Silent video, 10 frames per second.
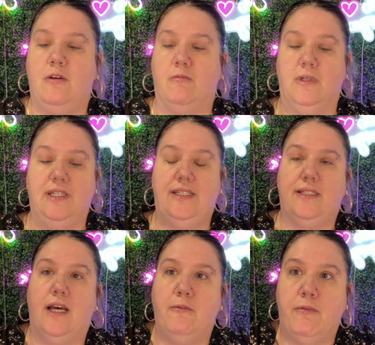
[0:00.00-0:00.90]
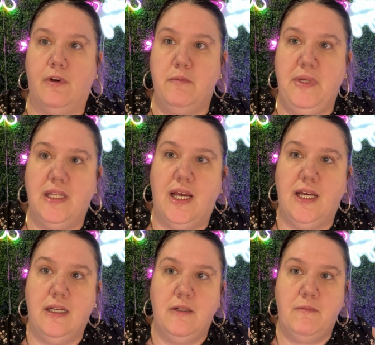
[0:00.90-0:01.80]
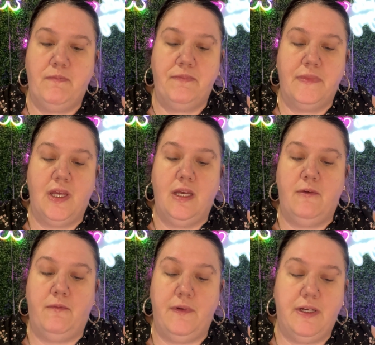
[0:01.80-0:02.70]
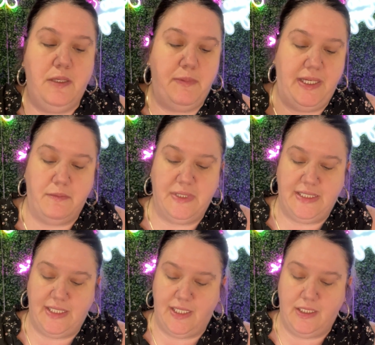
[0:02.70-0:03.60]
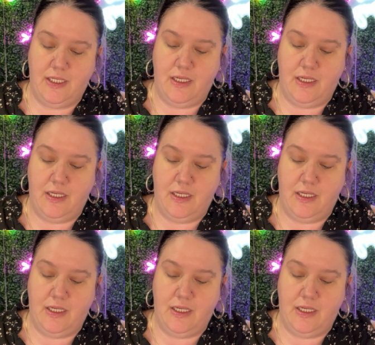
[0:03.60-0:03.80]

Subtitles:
Really soft formula, very pigmented.